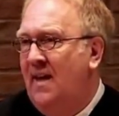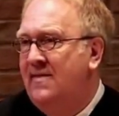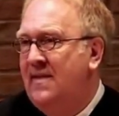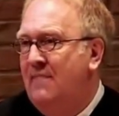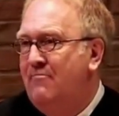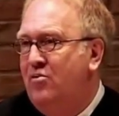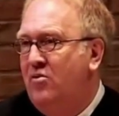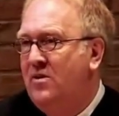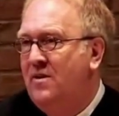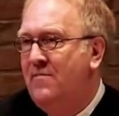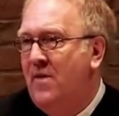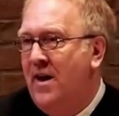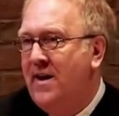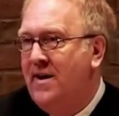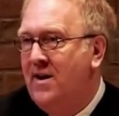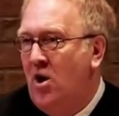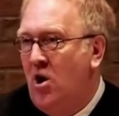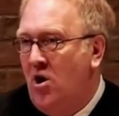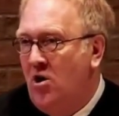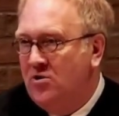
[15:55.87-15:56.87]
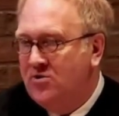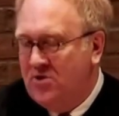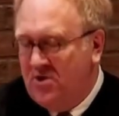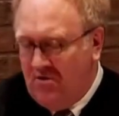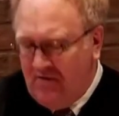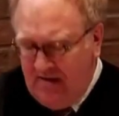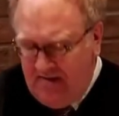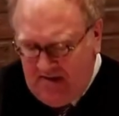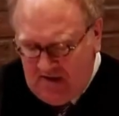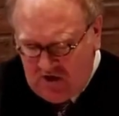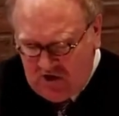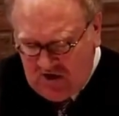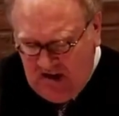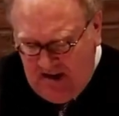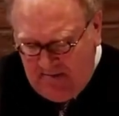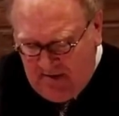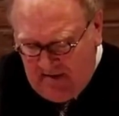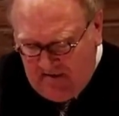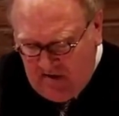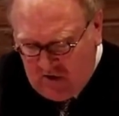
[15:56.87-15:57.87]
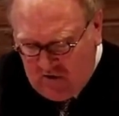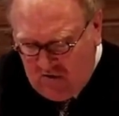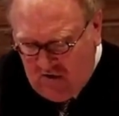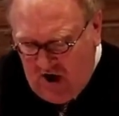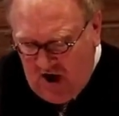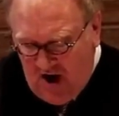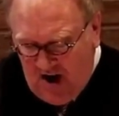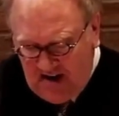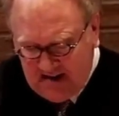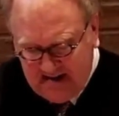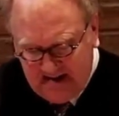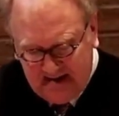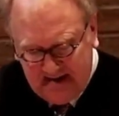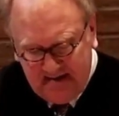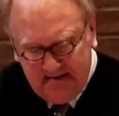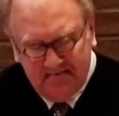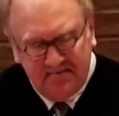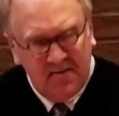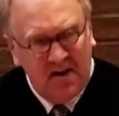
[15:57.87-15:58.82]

they put him on an altar in the shape of a cross,